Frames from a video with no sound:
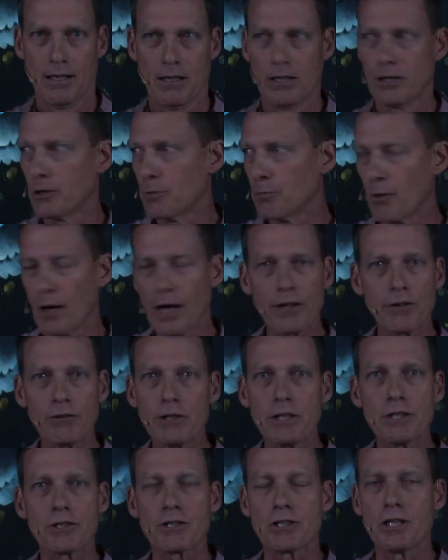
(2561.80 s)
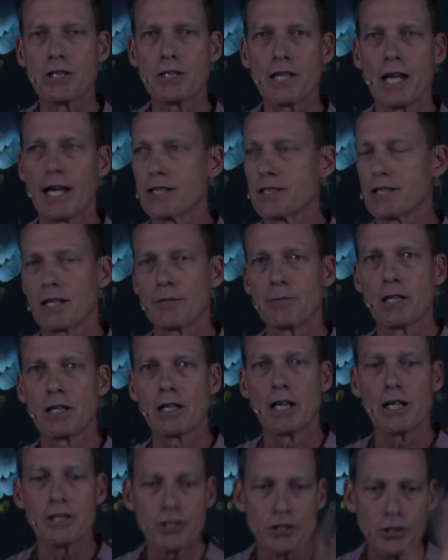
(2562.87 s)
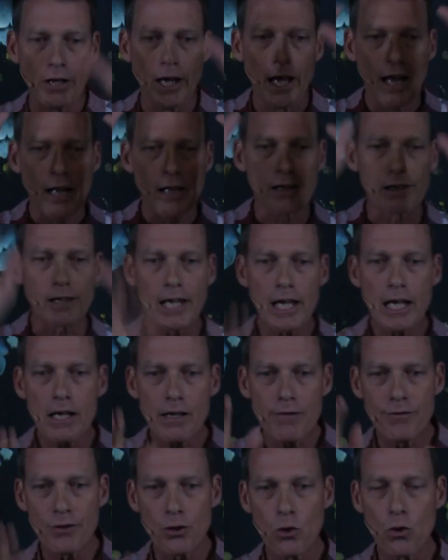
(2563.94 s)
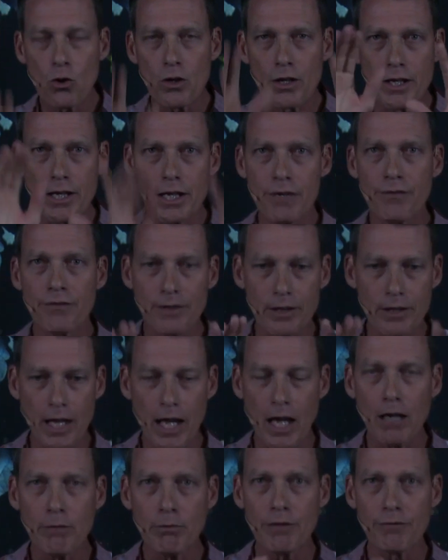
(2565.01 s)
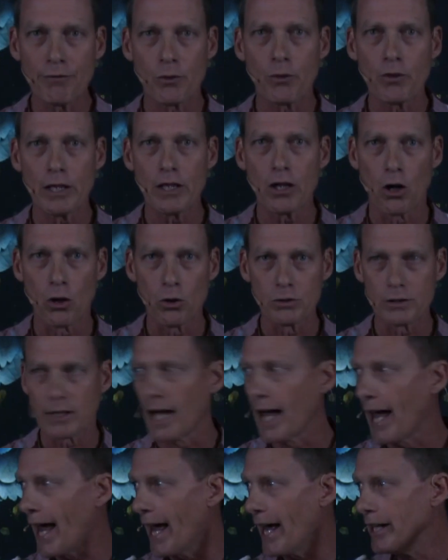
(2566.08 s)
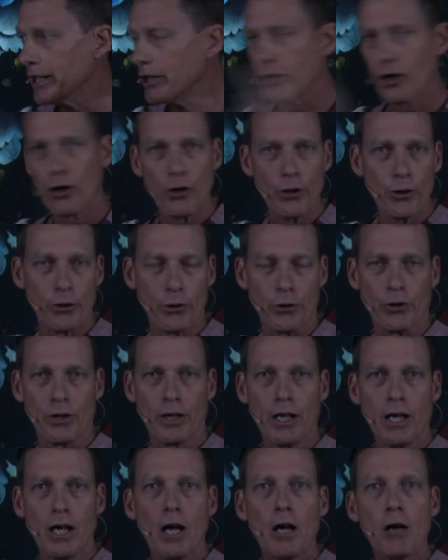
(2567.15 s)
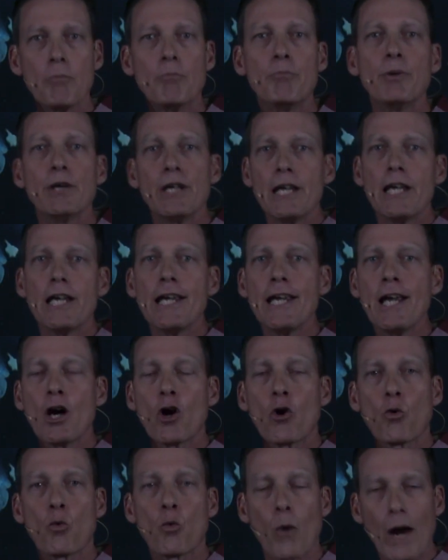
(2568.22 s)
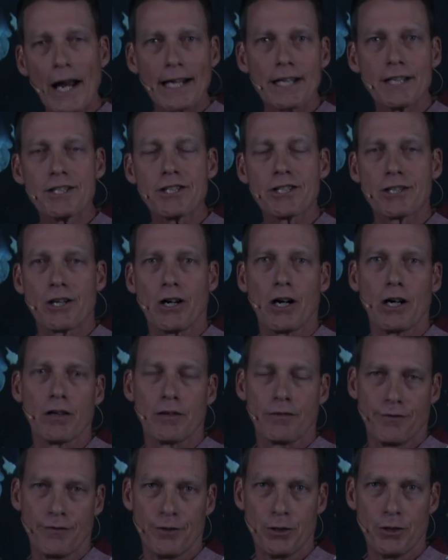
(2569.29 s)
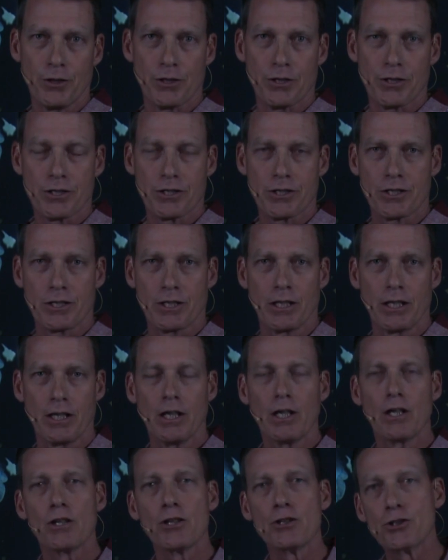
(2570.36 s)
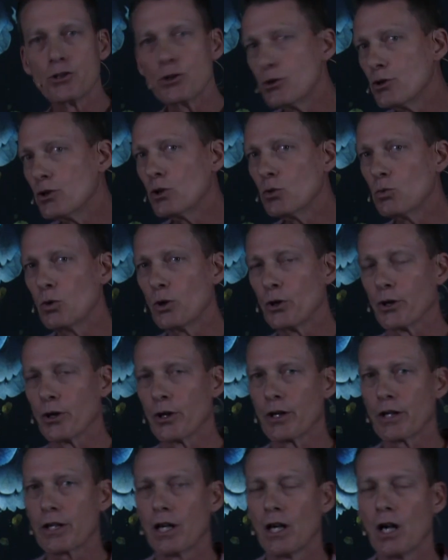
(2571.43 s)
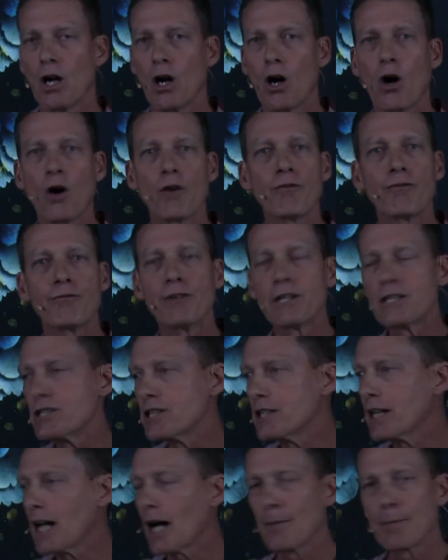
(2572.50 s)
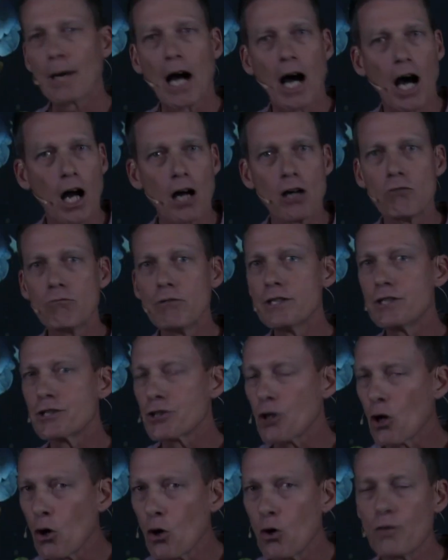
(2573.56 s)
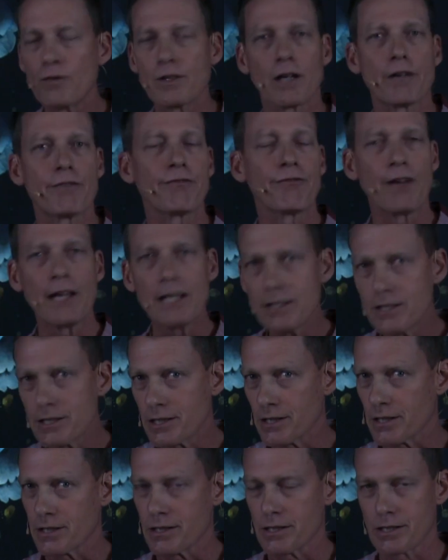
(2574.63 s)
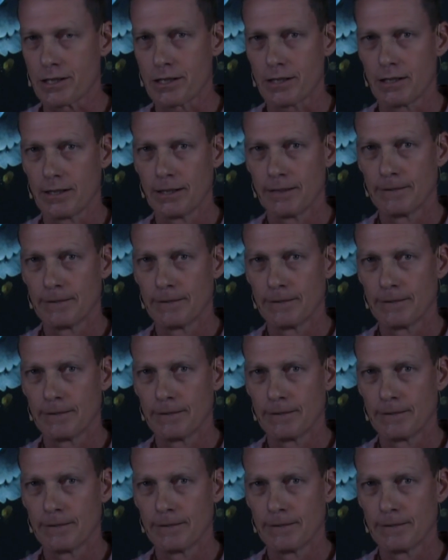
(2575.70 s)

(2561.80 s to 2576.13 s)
that your brother or your sister has something against you, leave your gift there before the altar and go. Be reconciled first. Do the work of fixing up unresolved offences.